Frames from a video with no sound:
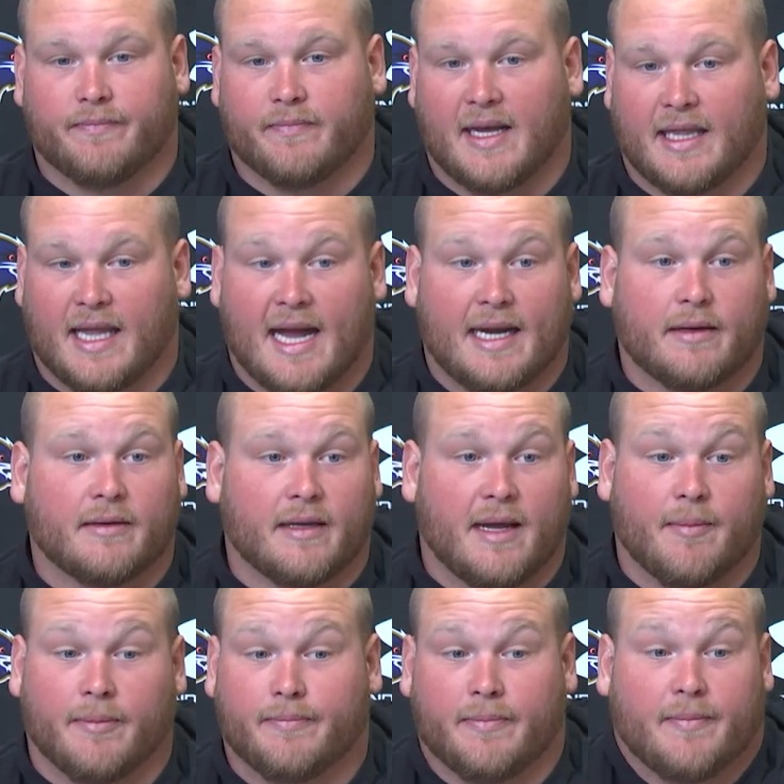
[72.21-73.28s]

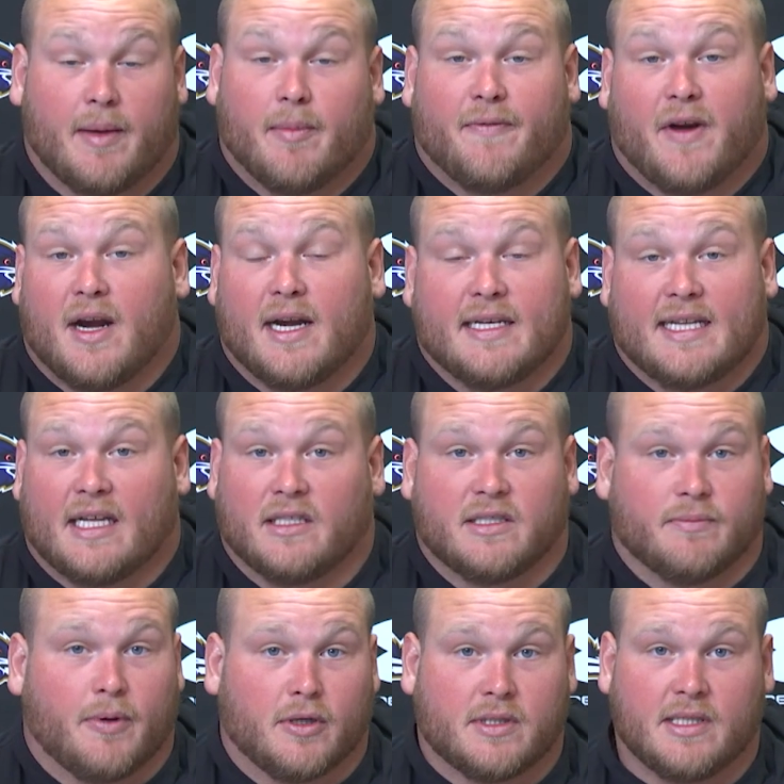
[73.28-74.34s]
I'm a very
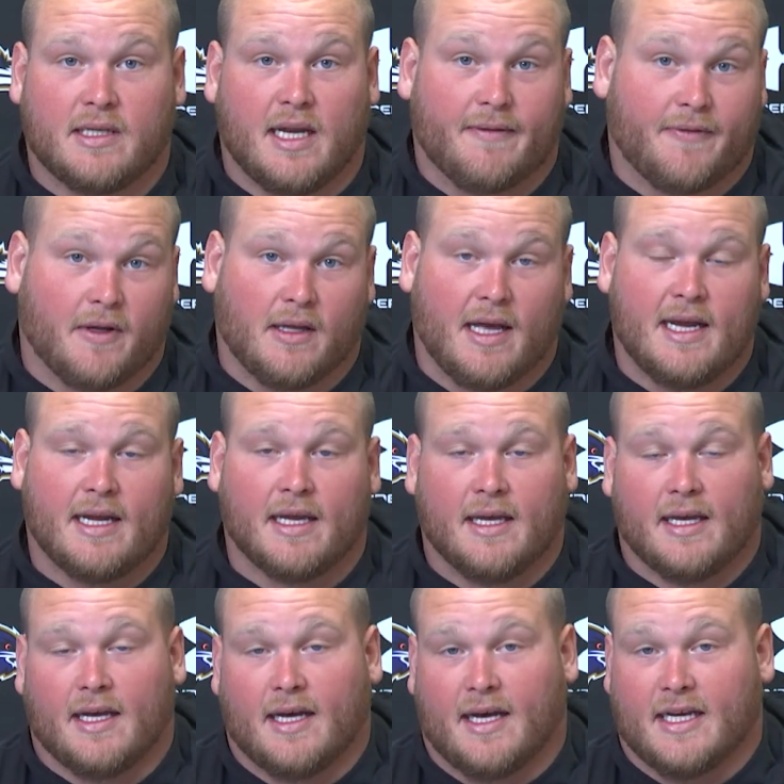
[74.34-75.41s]
intelligent person, I feel like,
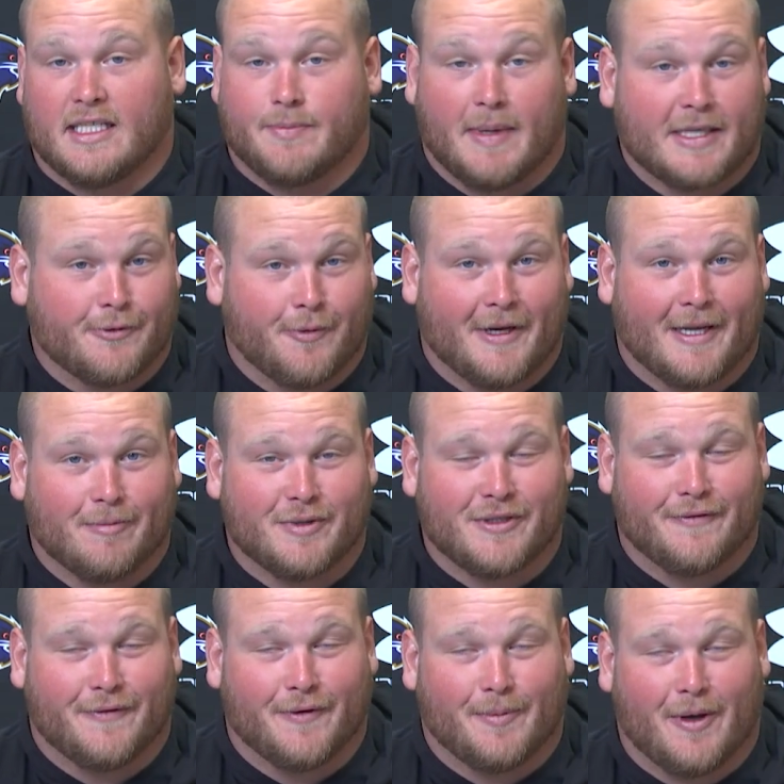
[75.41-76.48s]
especially when it comes
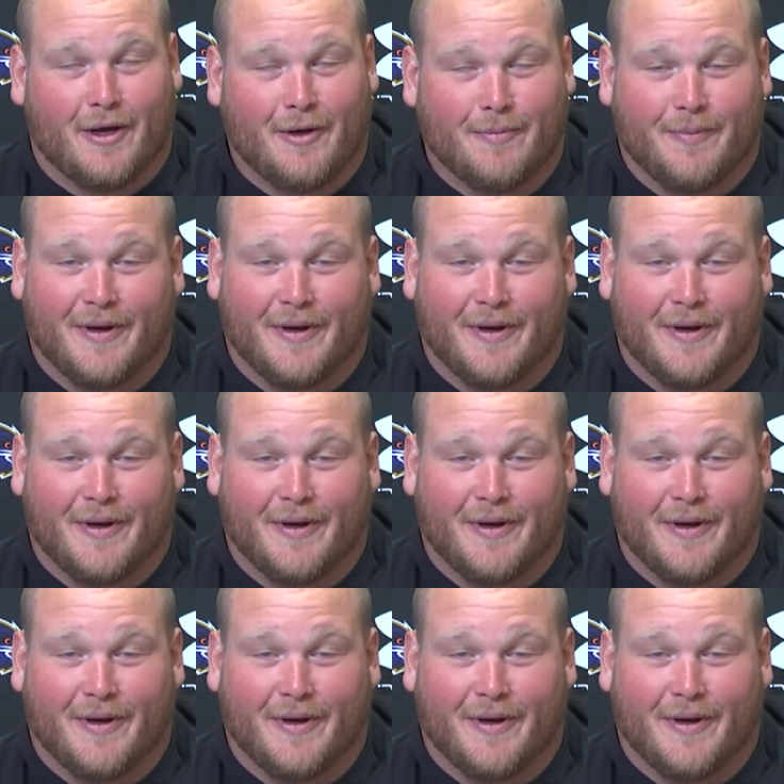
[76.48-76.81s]
to football.